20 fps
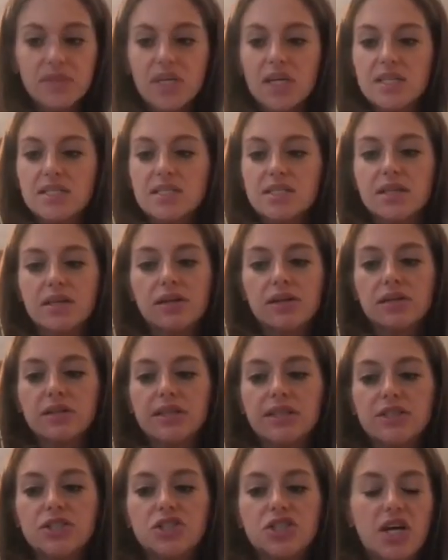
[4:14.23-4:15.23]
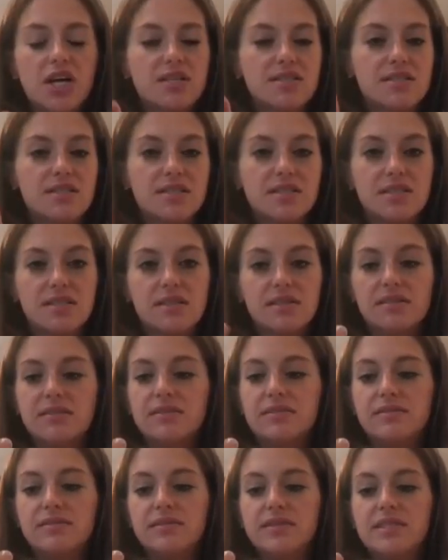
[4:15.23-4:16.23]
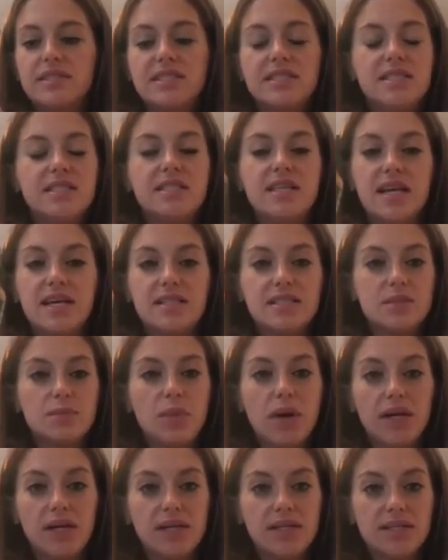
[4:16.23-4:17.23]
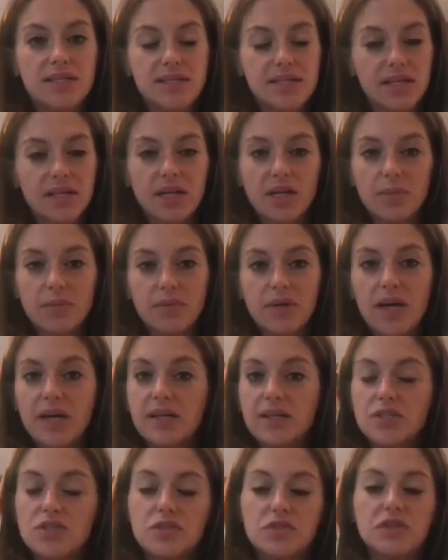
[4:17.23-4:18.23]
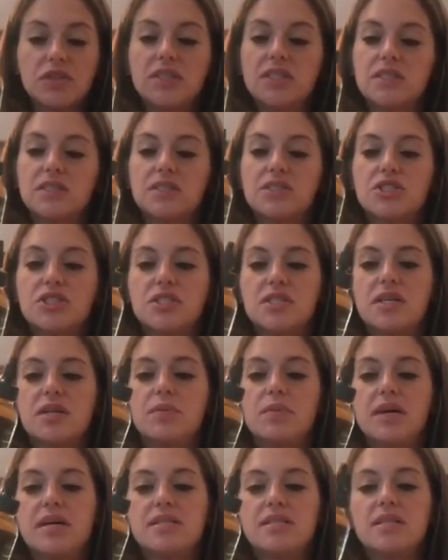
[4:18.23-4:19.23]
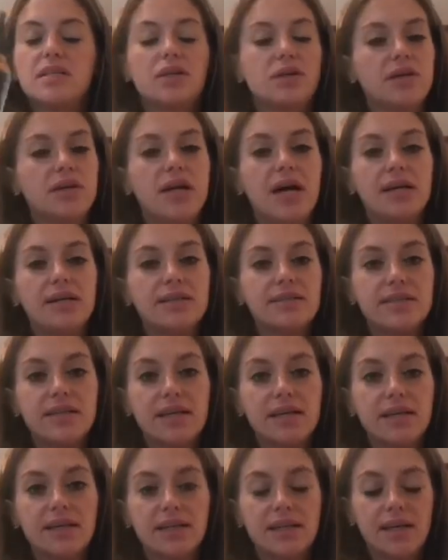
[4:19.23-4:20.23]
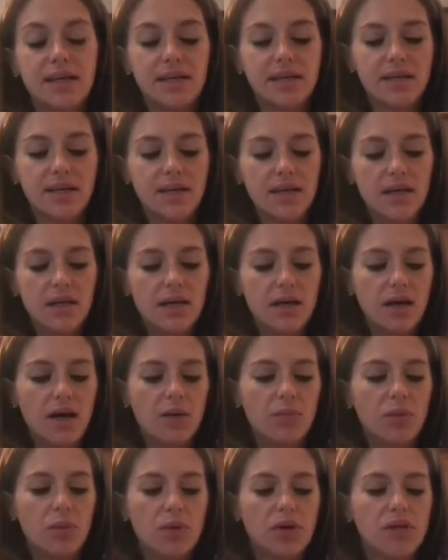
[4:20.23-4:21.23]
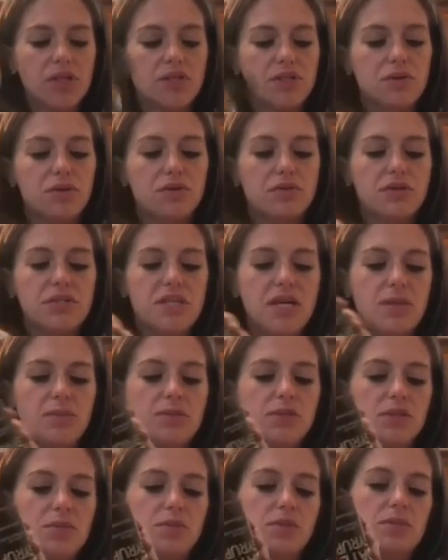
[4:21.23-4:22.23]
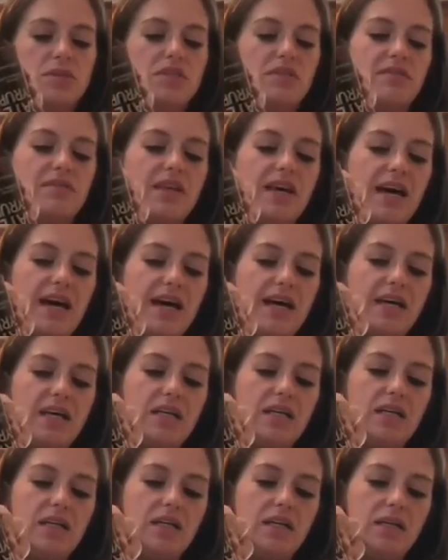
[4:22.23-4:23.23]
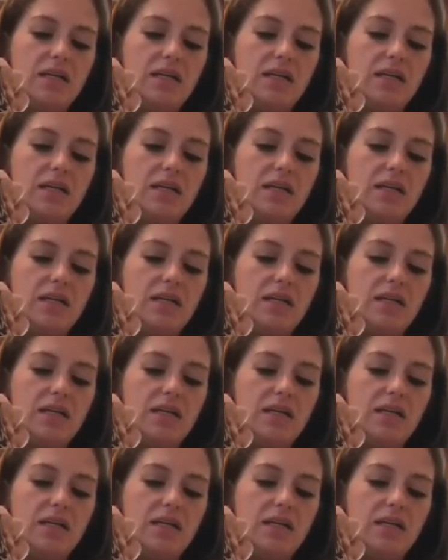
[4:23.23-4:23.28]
It's literally just dates made into syrup, and it's really delicious and amazing. You can add it to anything, but we're gonna do 3 tablespoons of that.